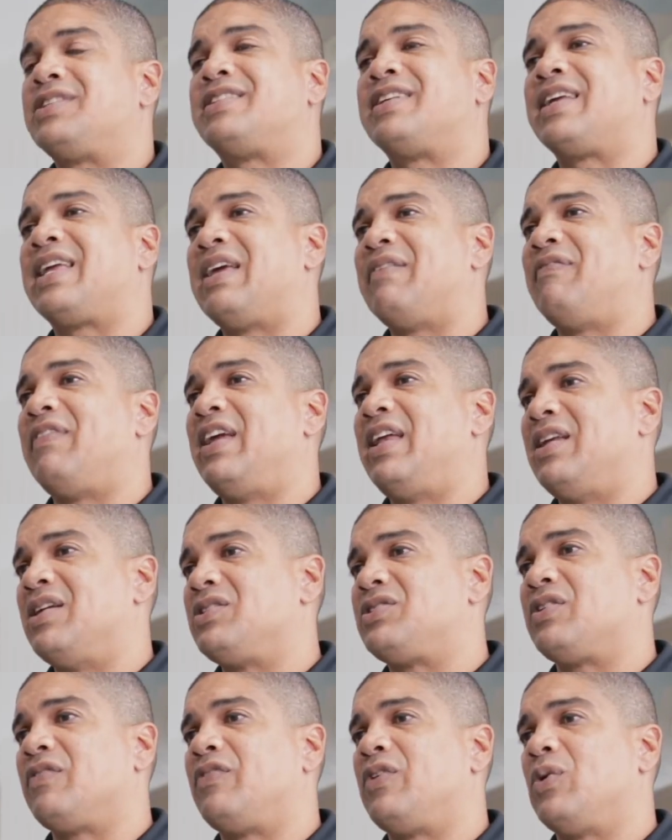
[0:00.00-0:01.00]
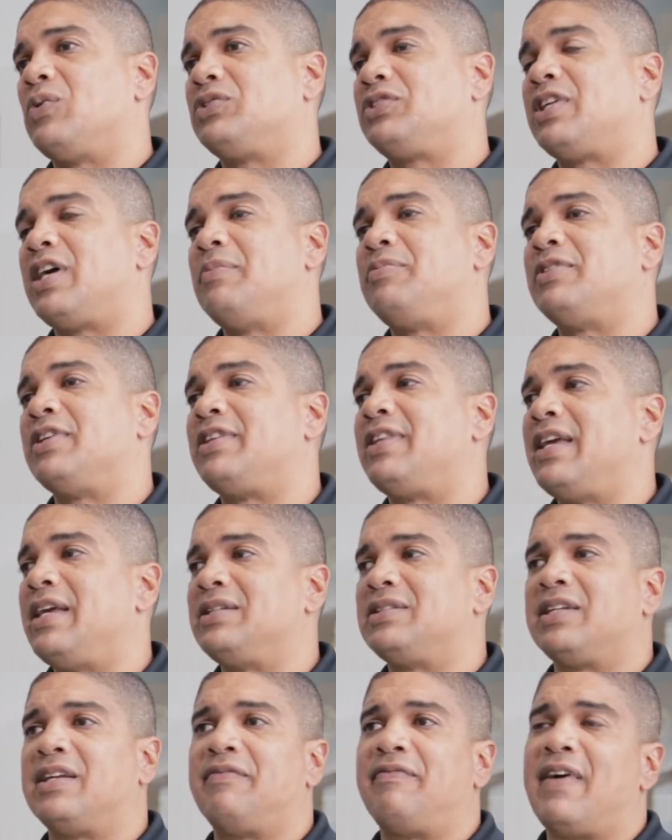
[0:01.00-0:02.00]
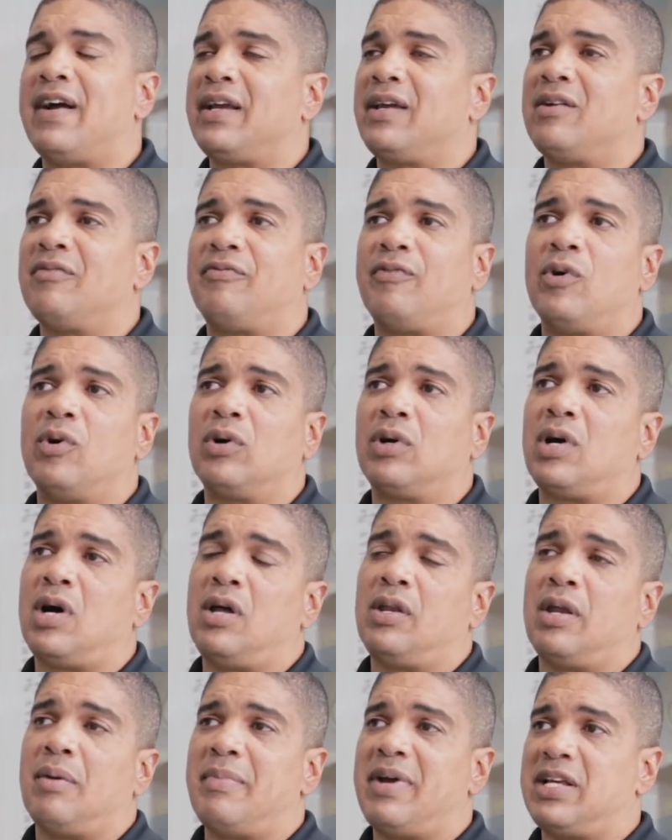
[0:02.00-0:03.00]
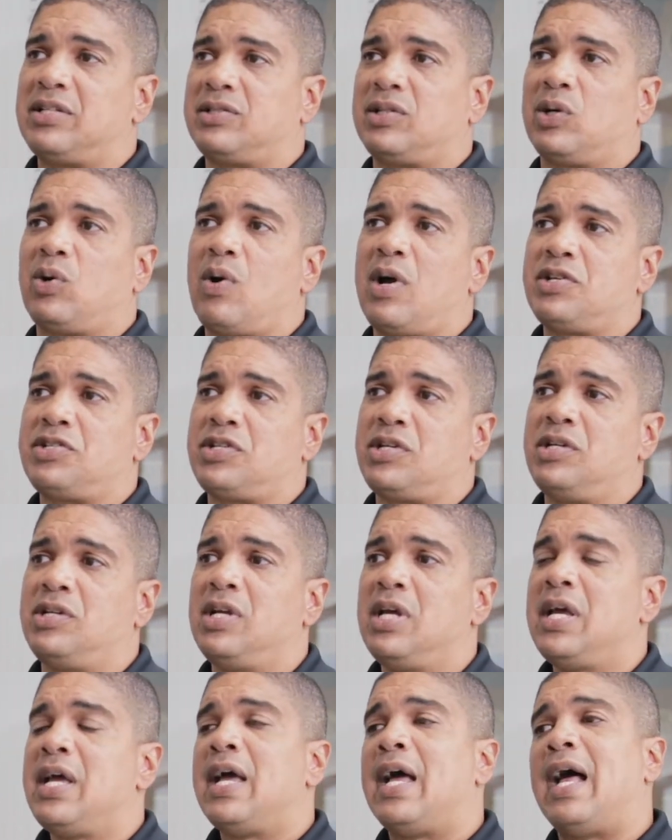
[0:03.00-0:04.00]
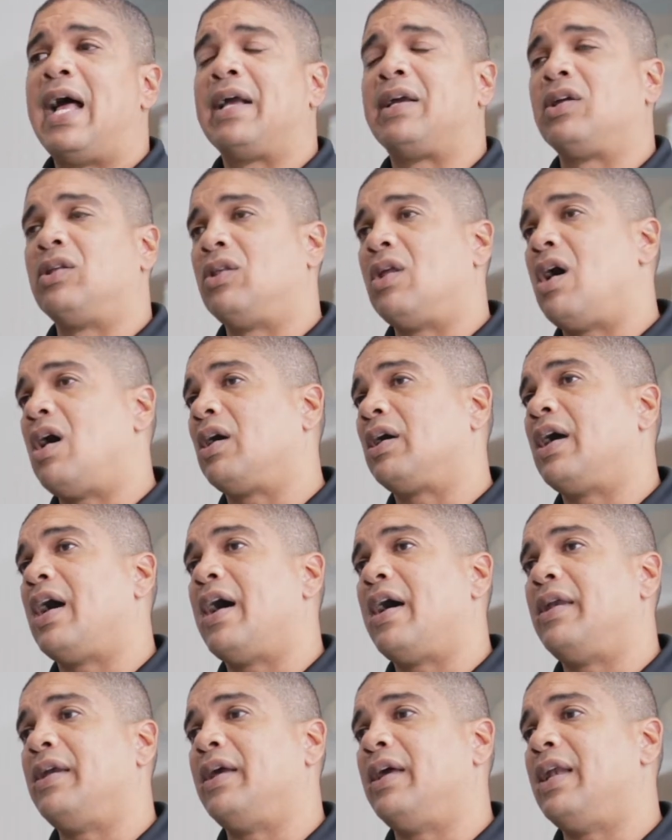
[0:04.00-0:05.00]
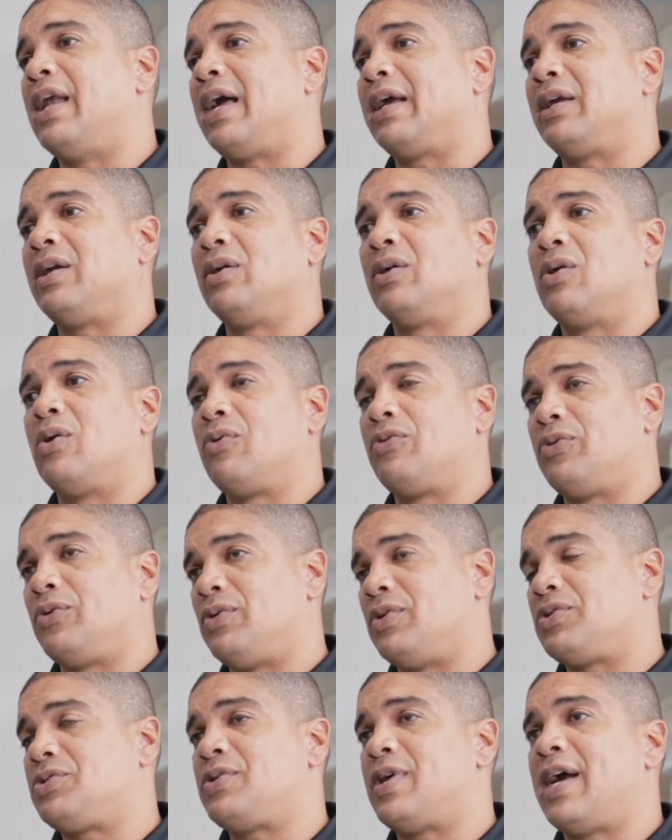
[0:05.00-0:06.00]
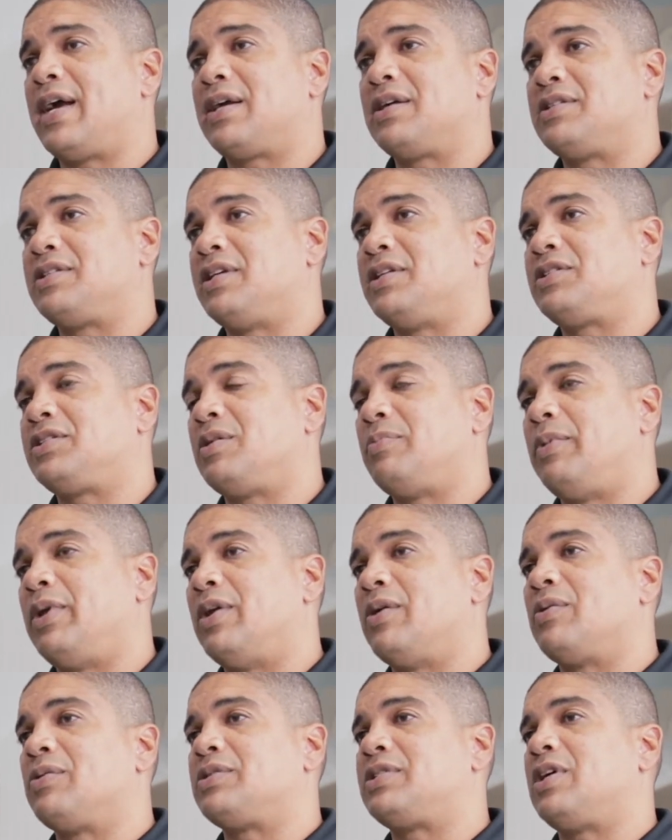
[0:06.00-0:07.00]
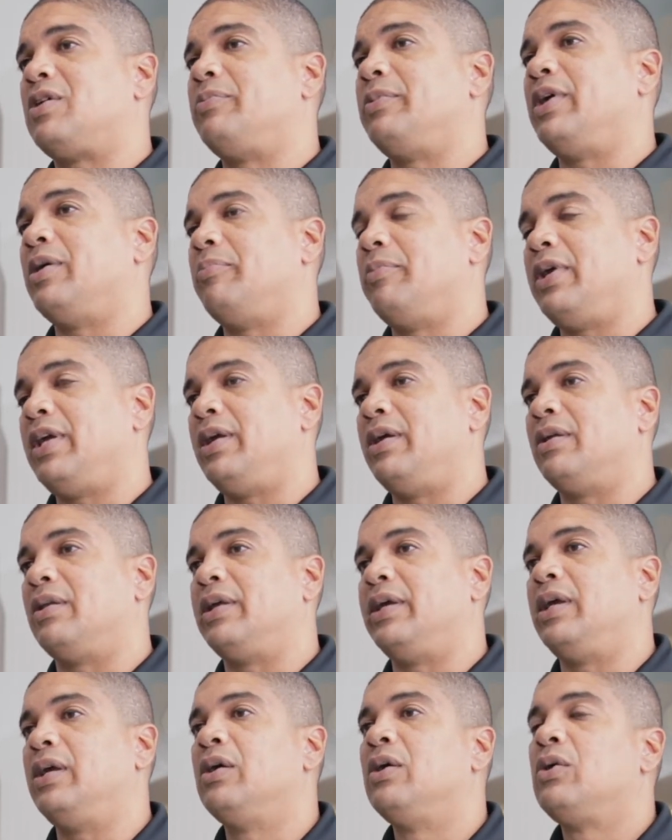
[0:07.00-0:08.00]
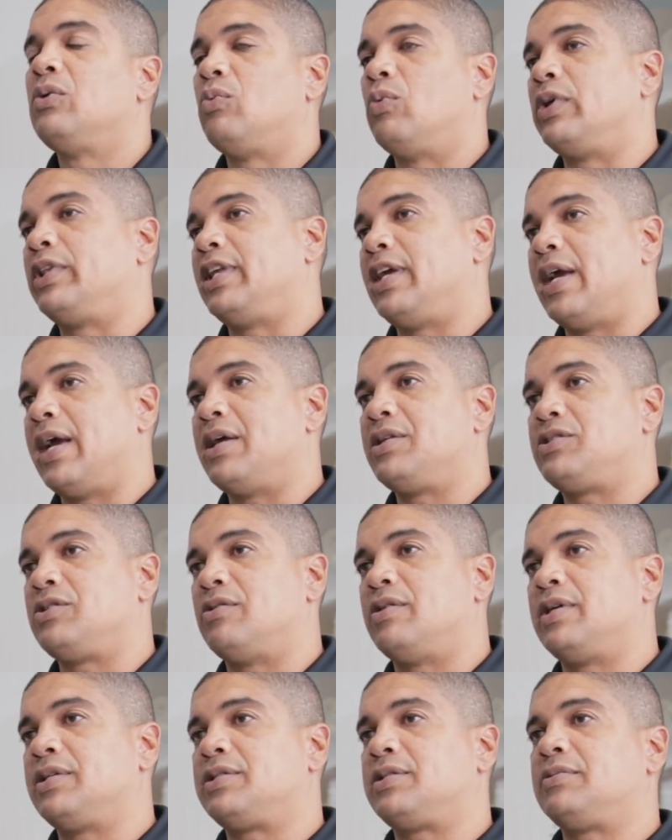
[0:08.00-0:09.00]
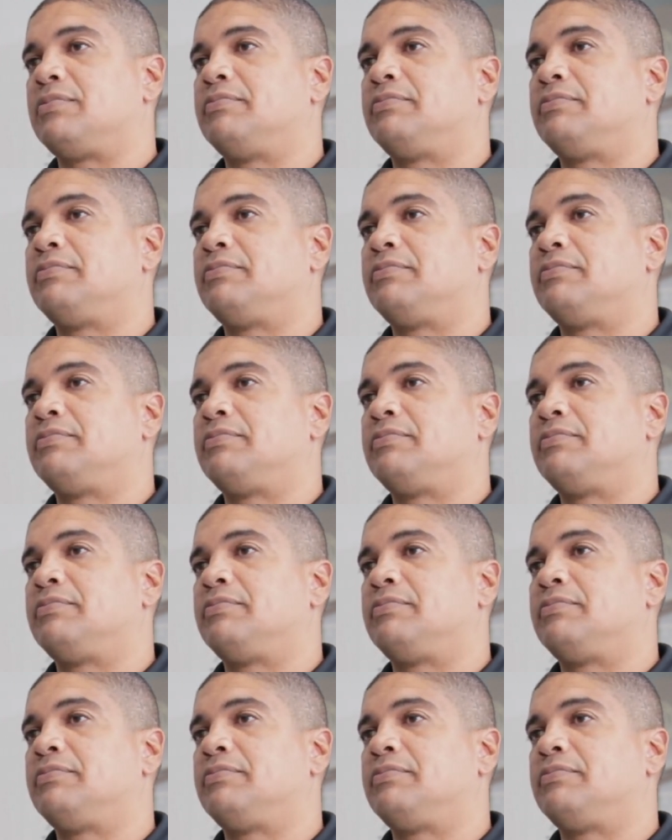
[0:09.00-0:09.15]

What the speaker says: the convenience of those types of things that if I get a phone call and I'm asked a question, I can log on and I can go through the Traka system and it'll tell me immediately what the answer is.